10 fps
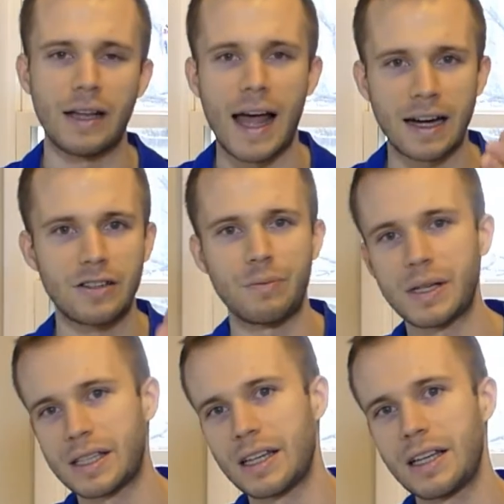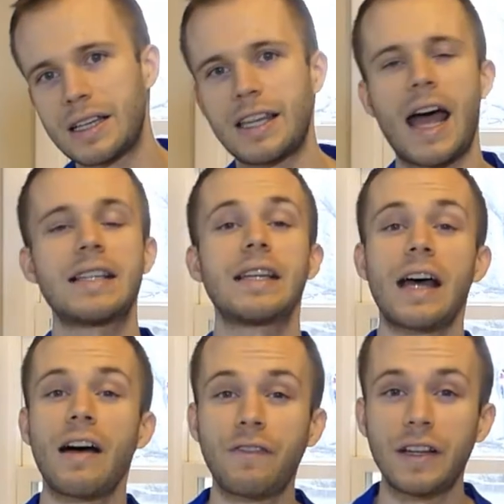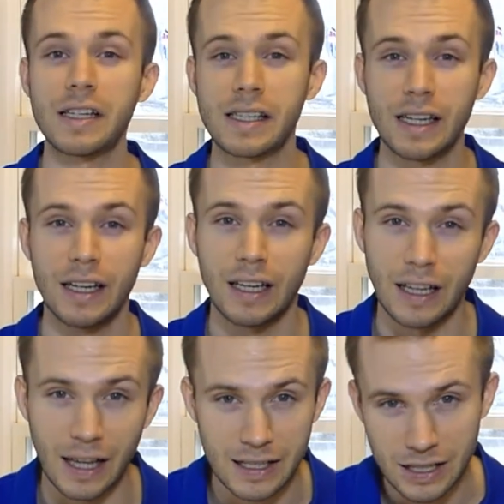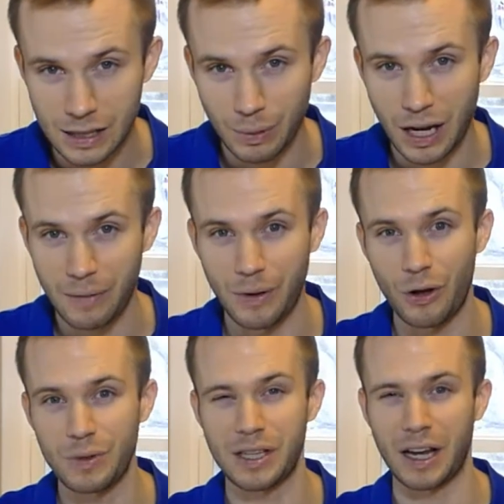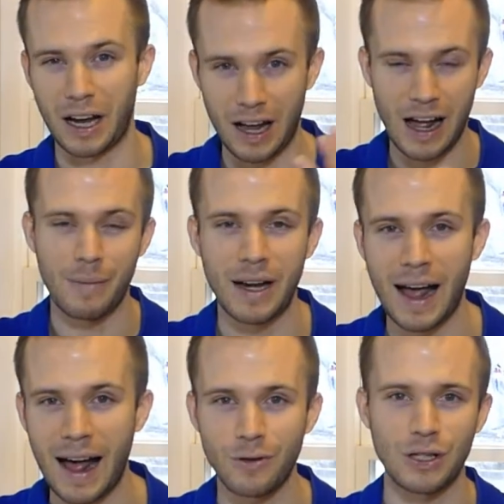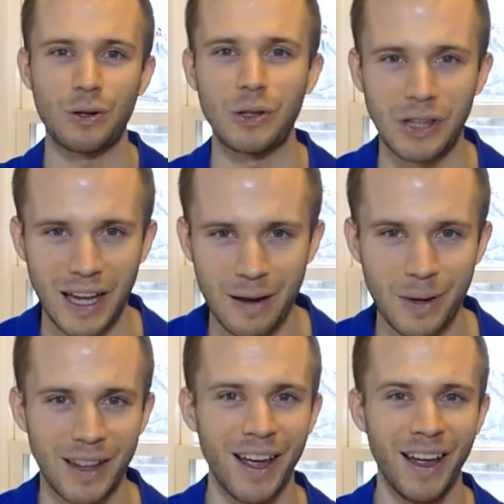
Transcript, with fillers: lactobacillus acidophilus, and that's just become almost like a common household name in,